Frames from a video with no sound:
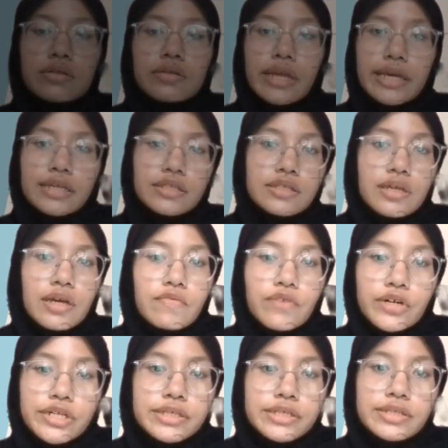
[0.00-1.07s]
Next,
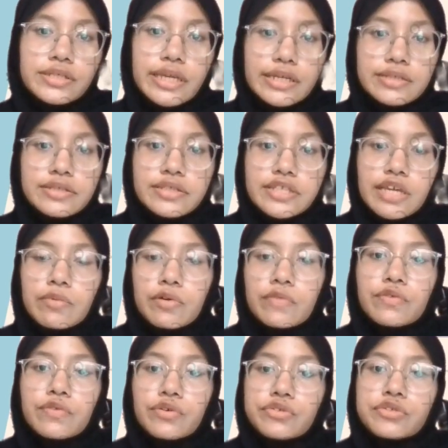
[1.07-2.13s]
for the second step
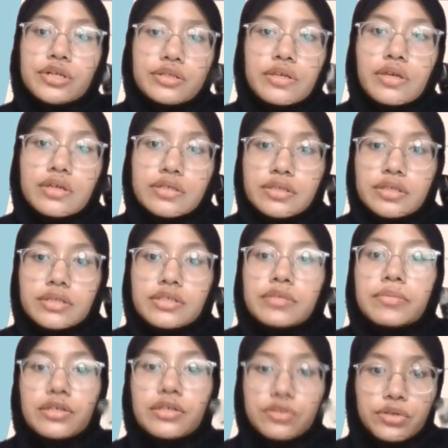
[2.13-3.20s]
of constructing
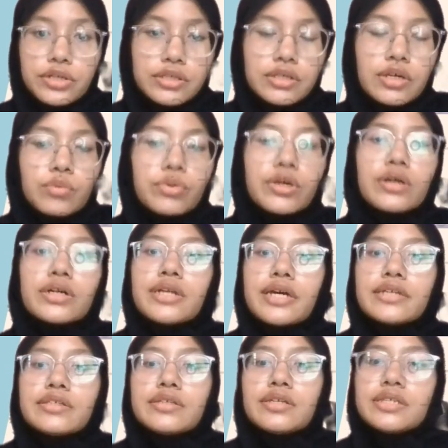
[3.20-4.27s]
adjacency matrix, we
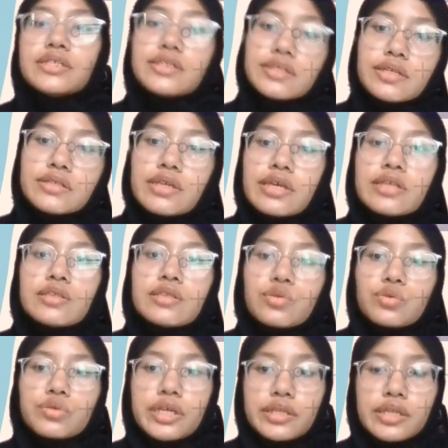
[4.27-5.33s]
organize the distance and
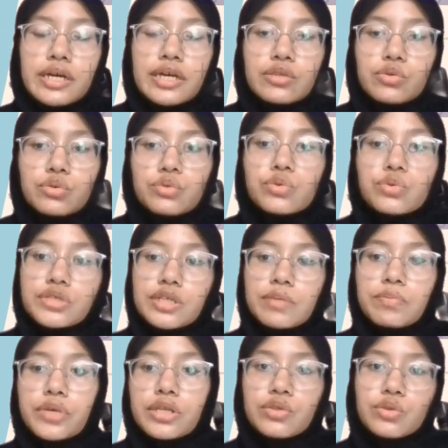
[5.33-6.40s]
toll data into 2
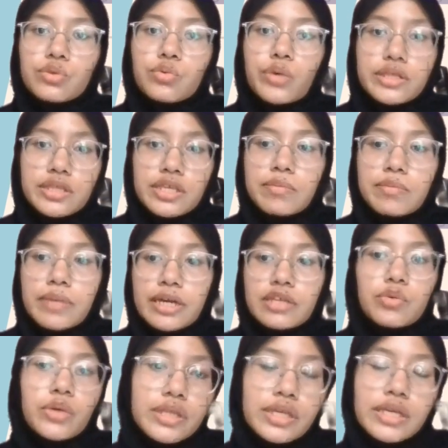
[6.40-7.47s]
separate 20
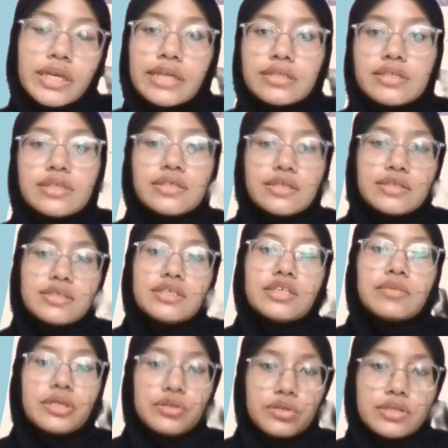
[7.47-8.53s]
by 20
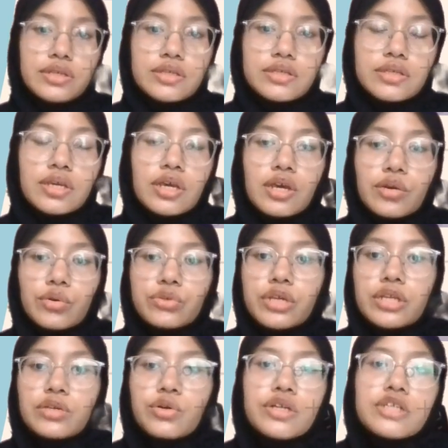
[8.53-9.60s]
adjacency matrices.
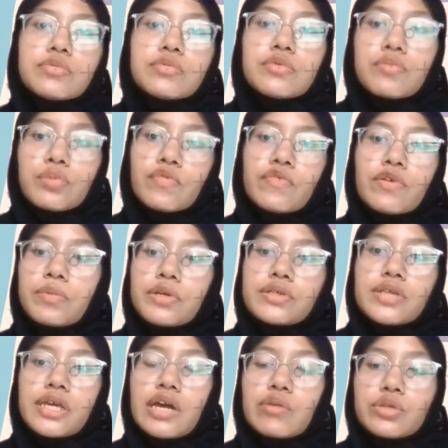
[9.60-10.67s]
Rows and columns will both
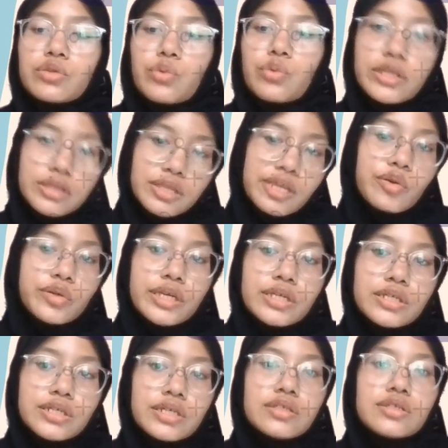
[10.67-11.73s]
represent our 20
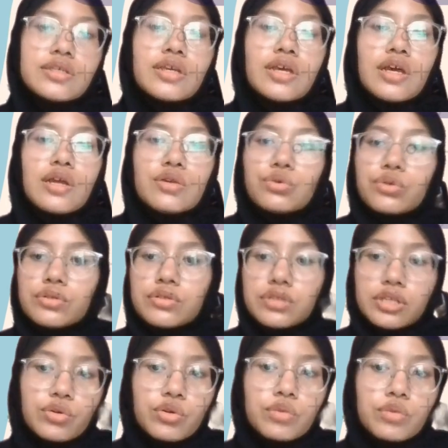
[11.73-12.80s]
locations, node
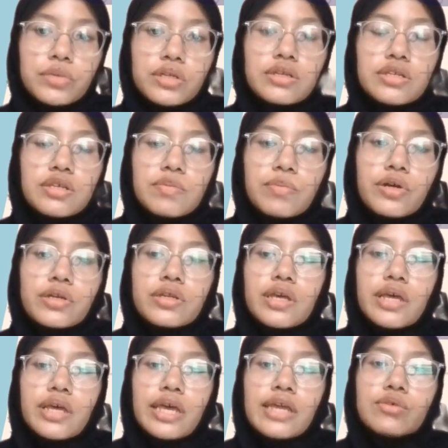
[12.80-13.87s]
0 being the depot
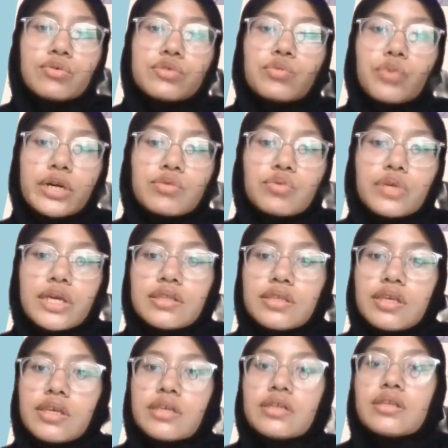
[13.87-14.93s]
and nodes 1 to
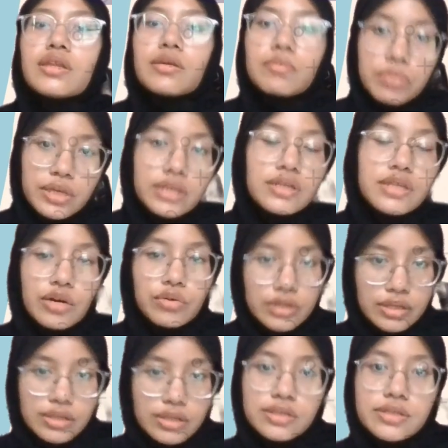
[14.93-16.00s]
19 being the
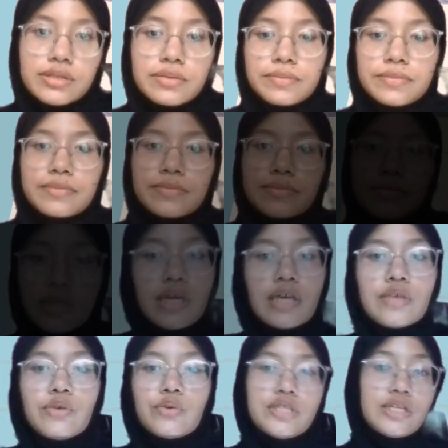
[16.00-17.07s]
outlets.
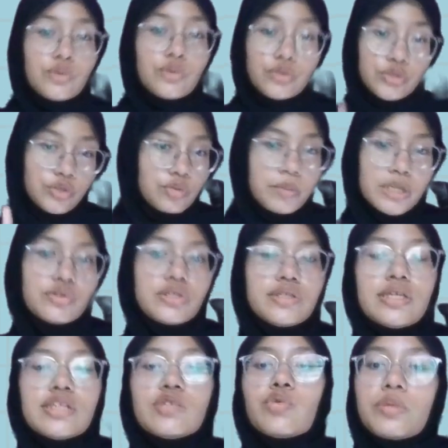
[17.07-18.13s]
Using those 2
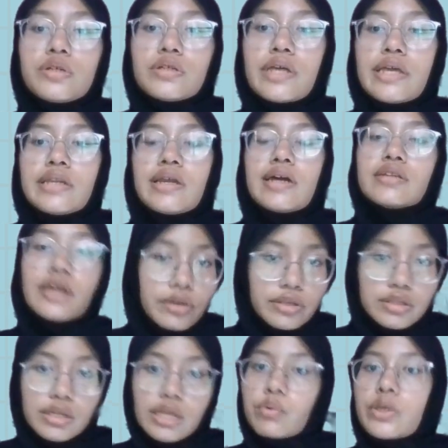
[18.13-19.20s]
matrices, we build an
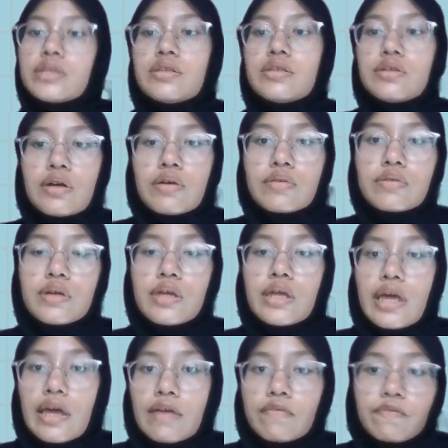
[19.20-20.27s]
undirected and weighted graph.
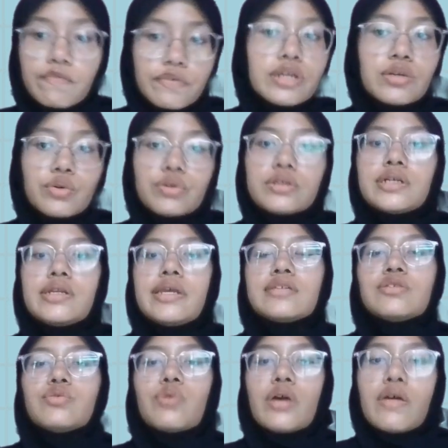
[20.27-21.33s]
Every node
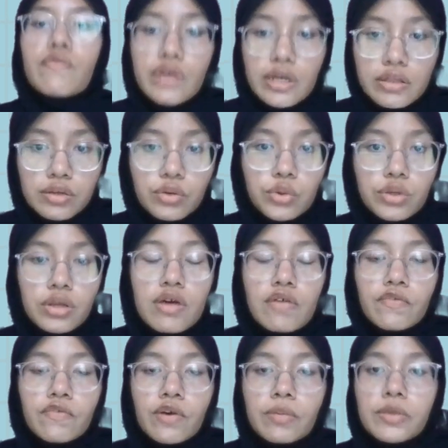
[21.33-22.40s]
connects to every other node,
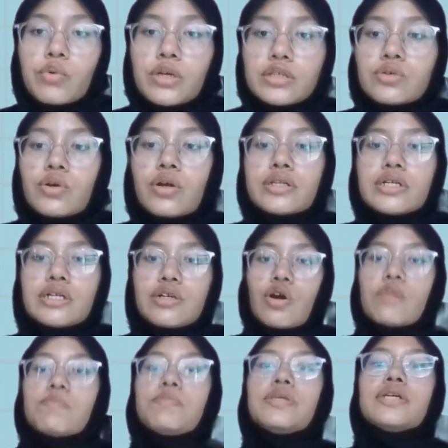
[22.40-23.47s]
forming what's called a
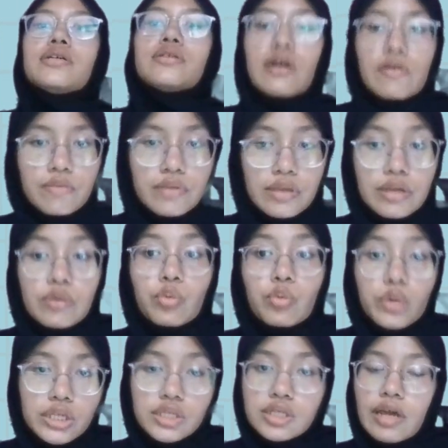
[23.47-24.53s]
complete graph, in
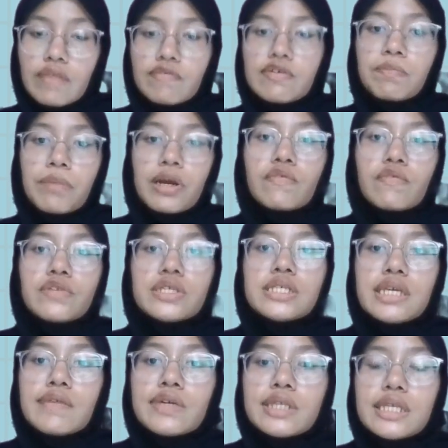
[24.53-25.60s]
which every pair of
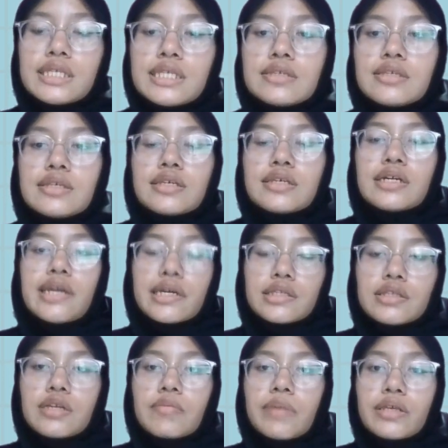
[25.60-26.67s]
distinct vertices is
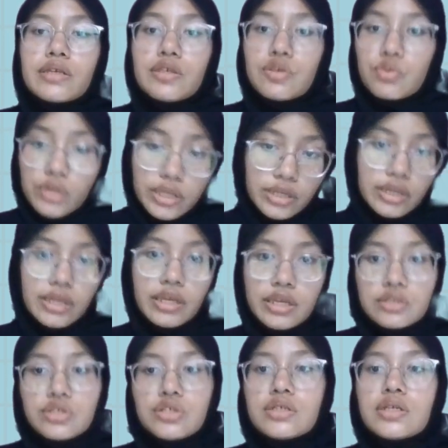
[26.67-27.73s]
connected by a unique
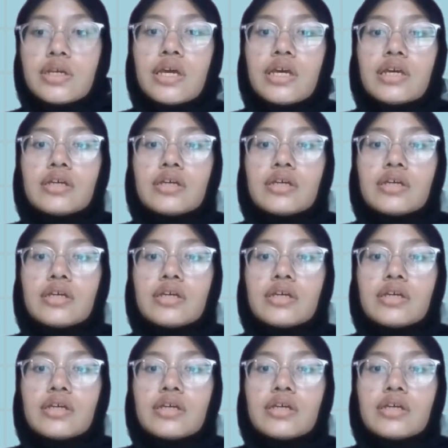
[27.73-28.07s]
edge.